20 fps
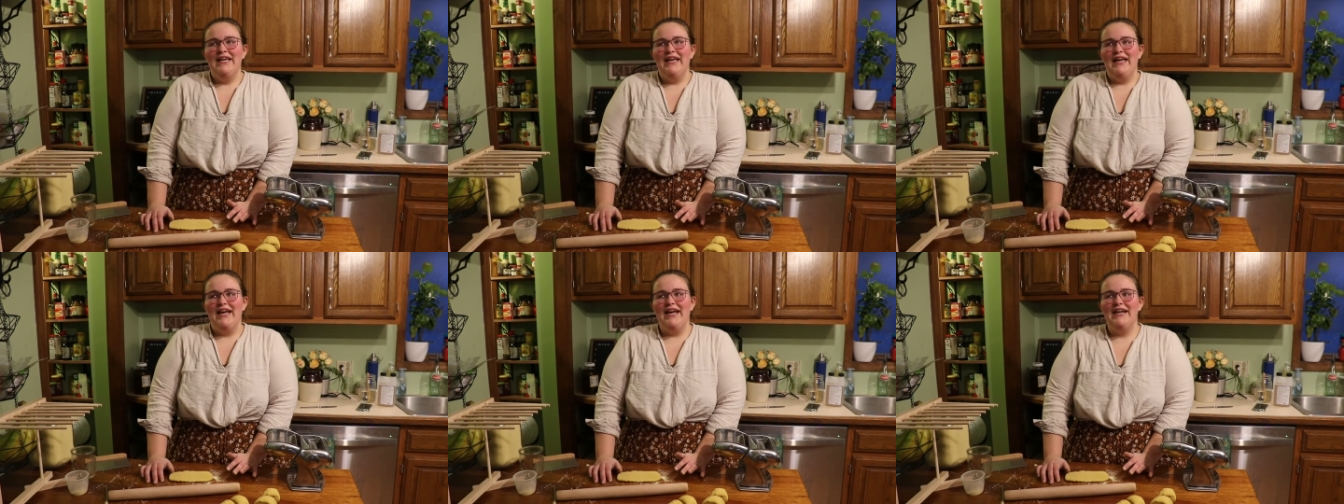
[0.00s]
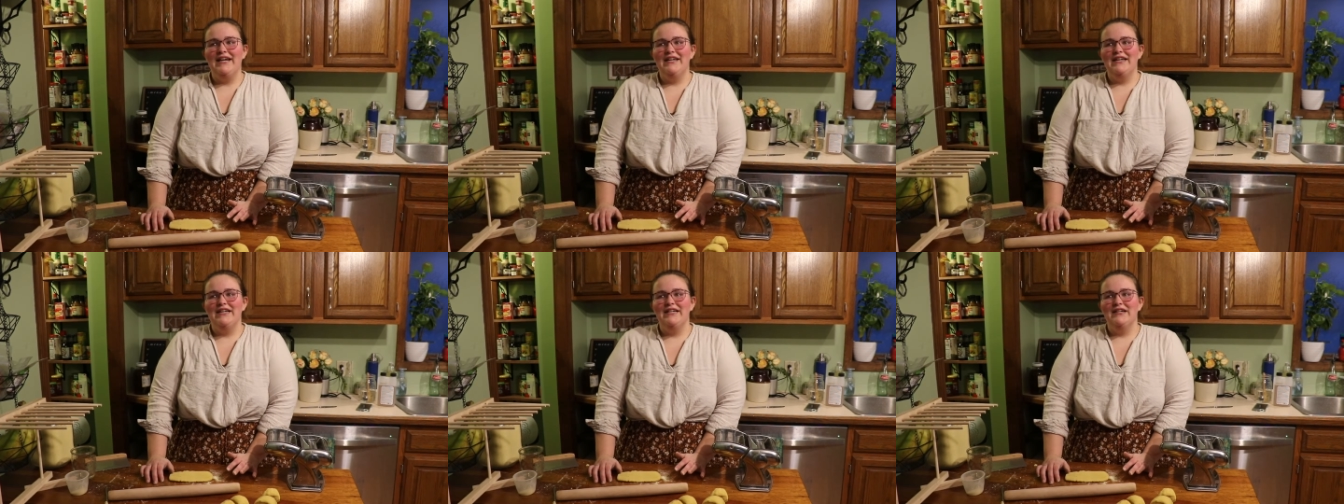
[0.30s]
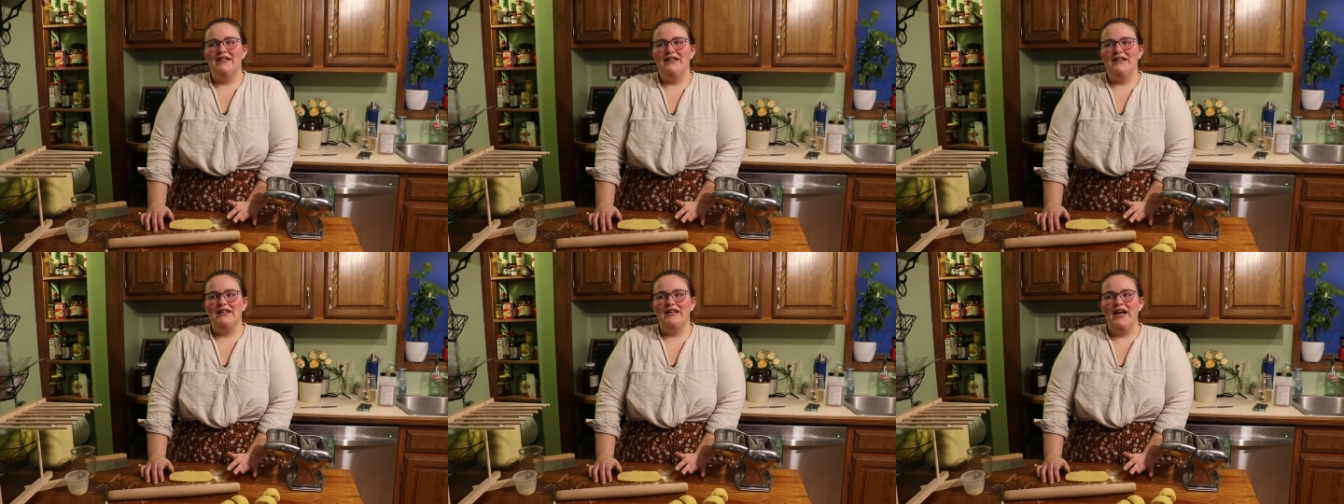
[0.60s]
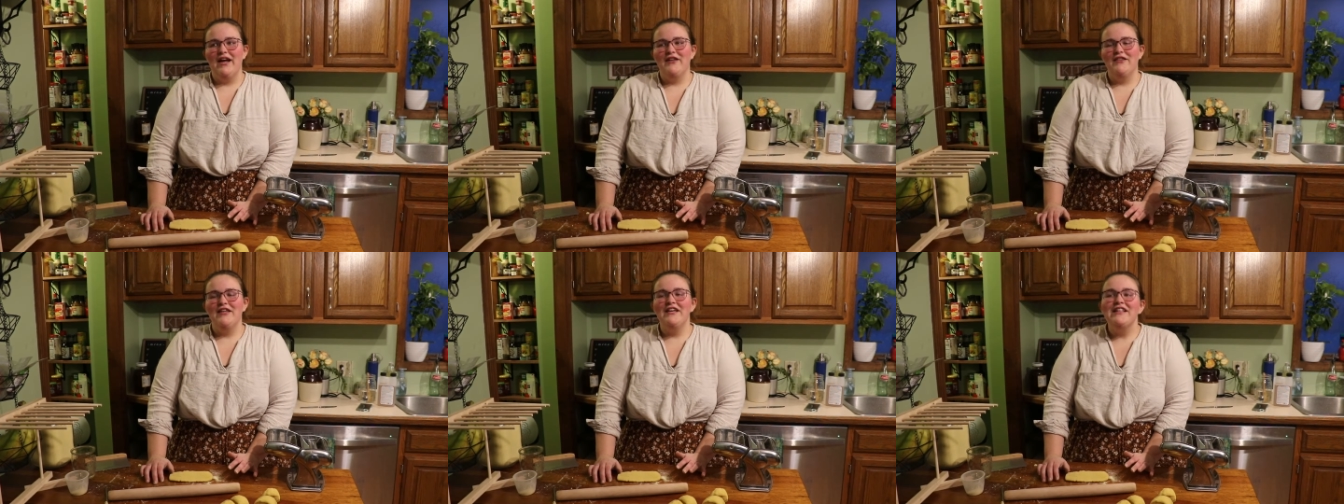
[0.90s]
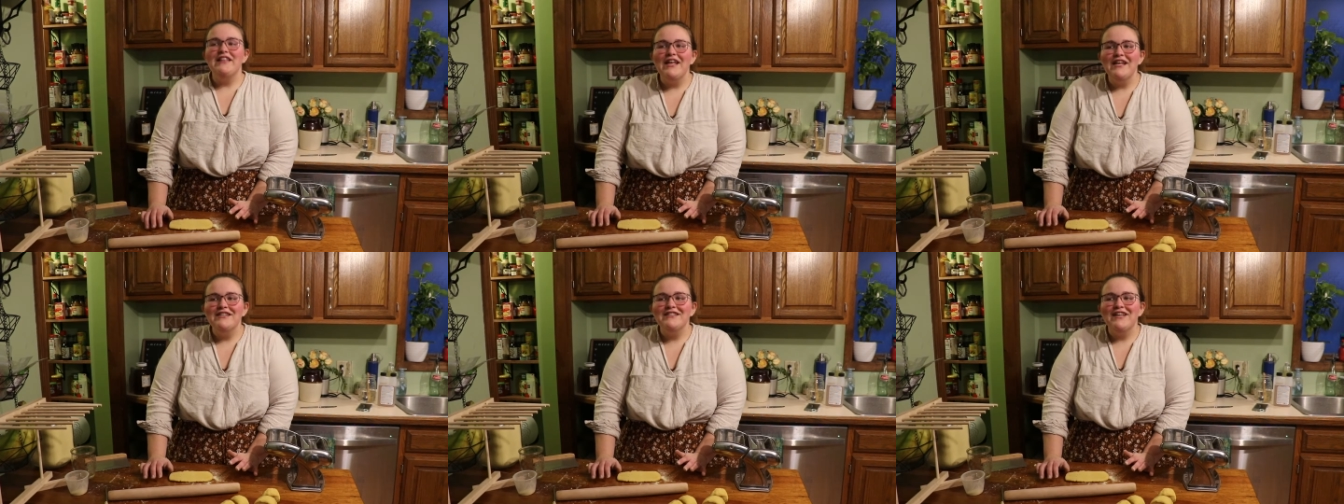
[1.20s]
and I
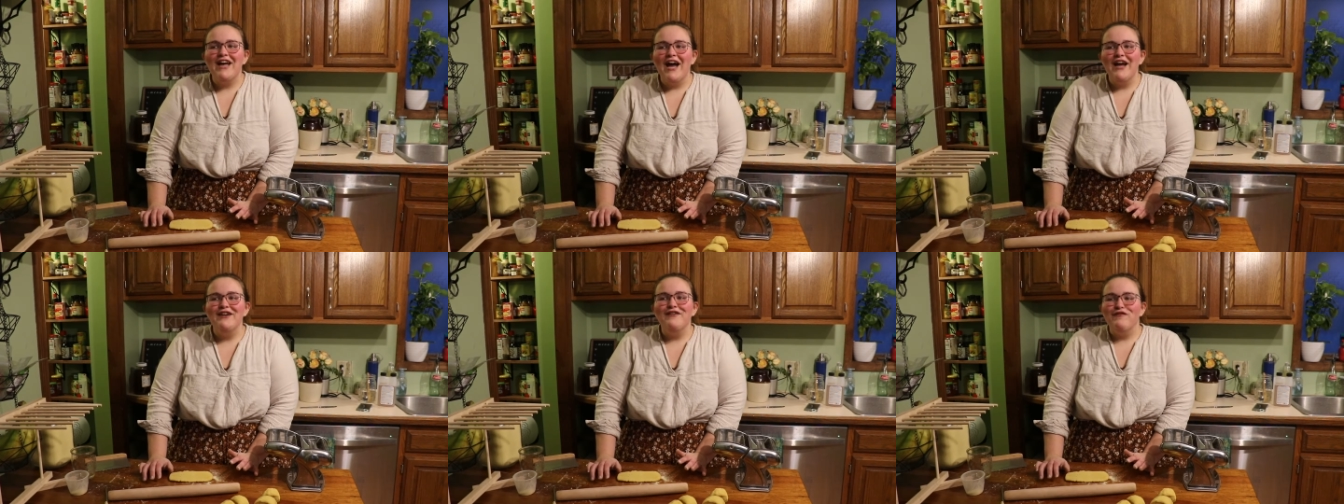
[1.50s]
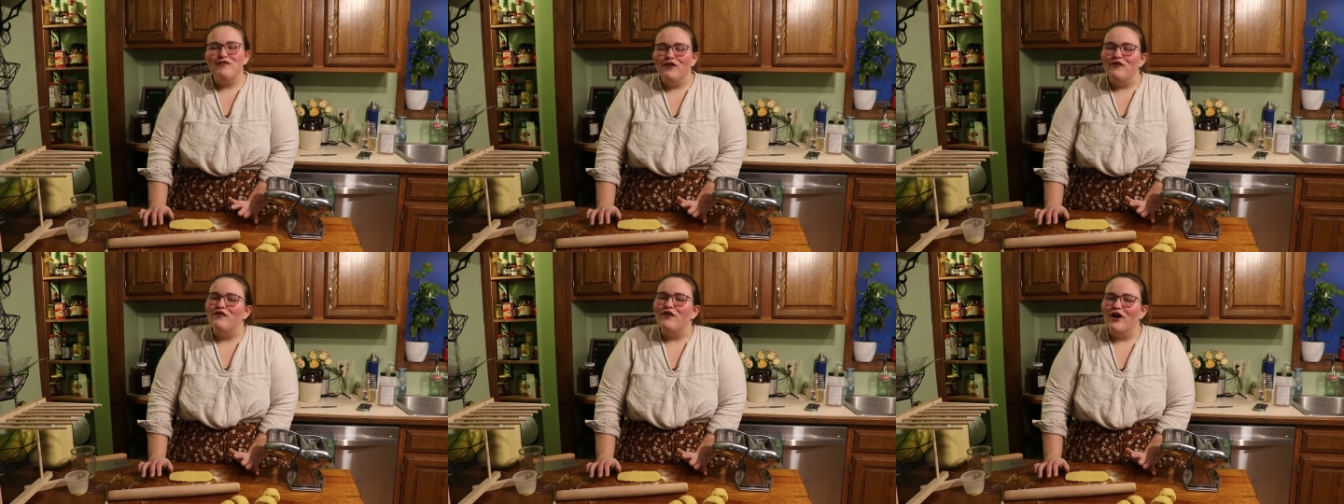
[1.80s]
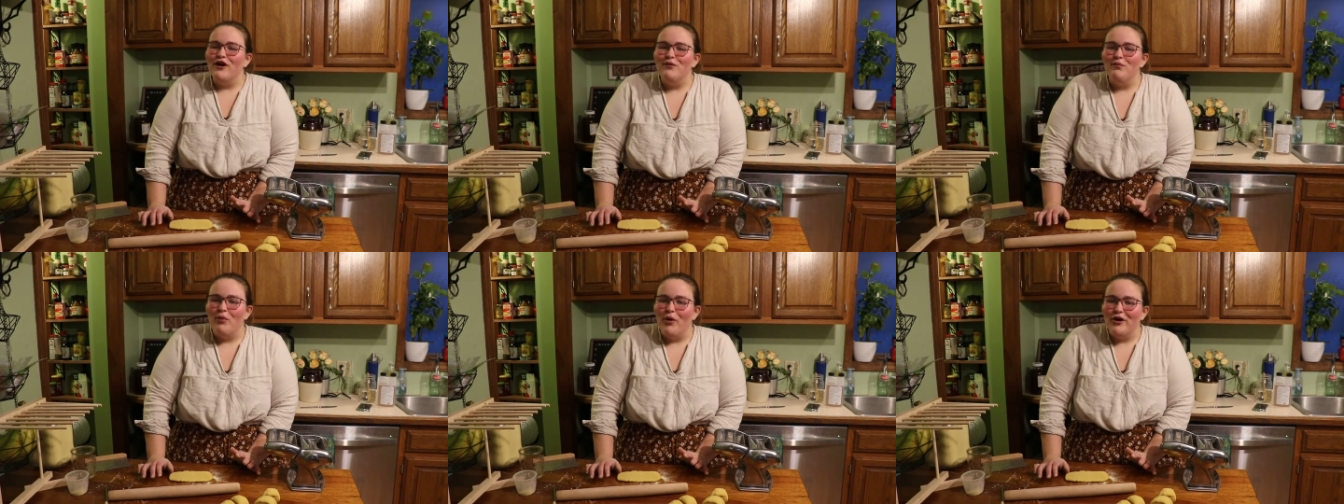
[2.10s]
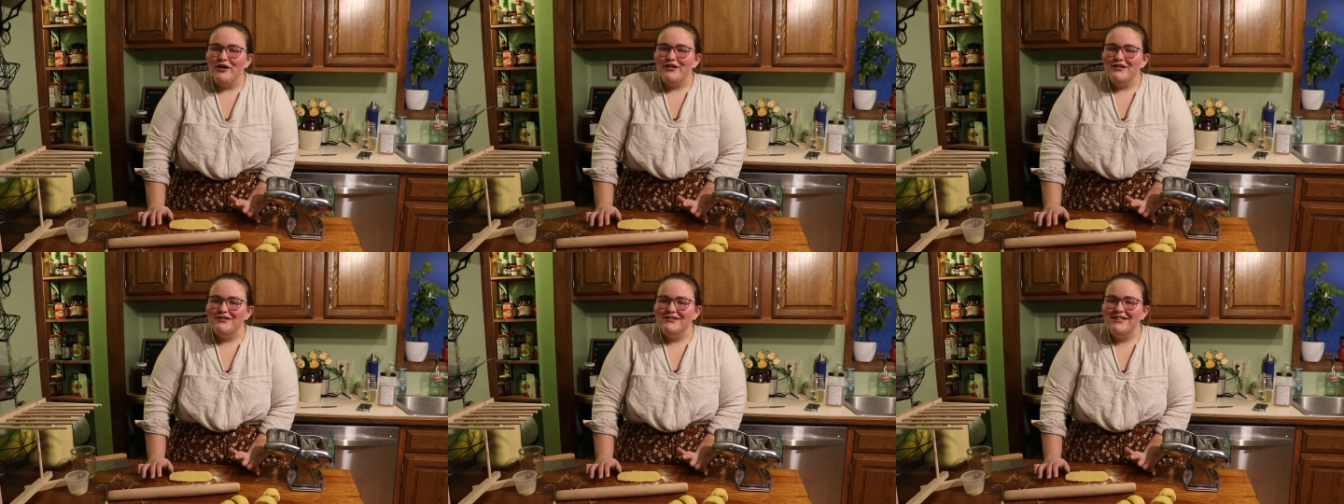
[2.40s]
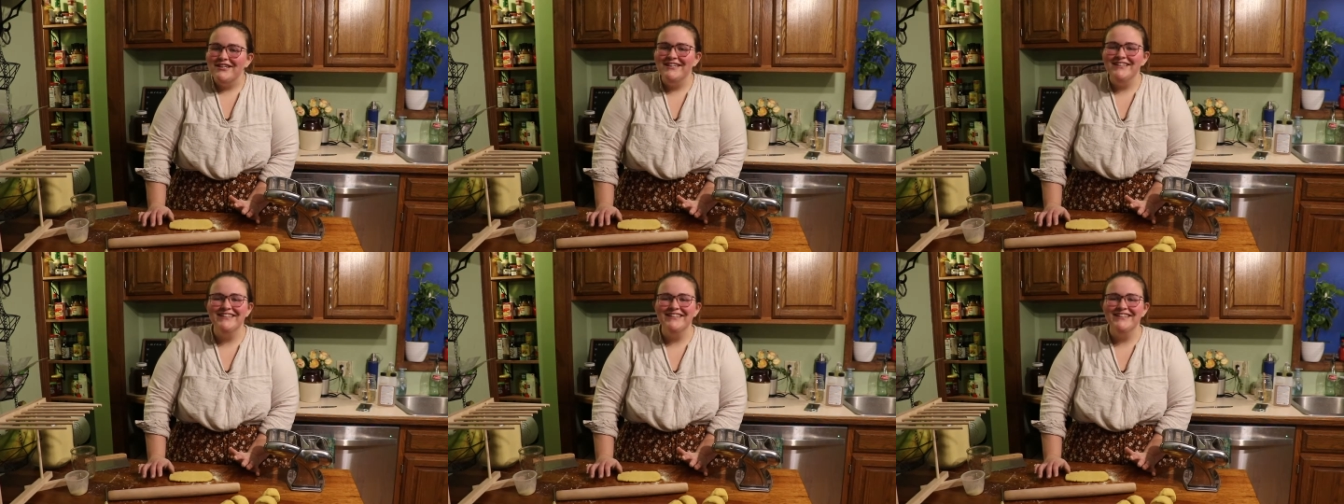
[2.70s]
think that's kind of the fun part.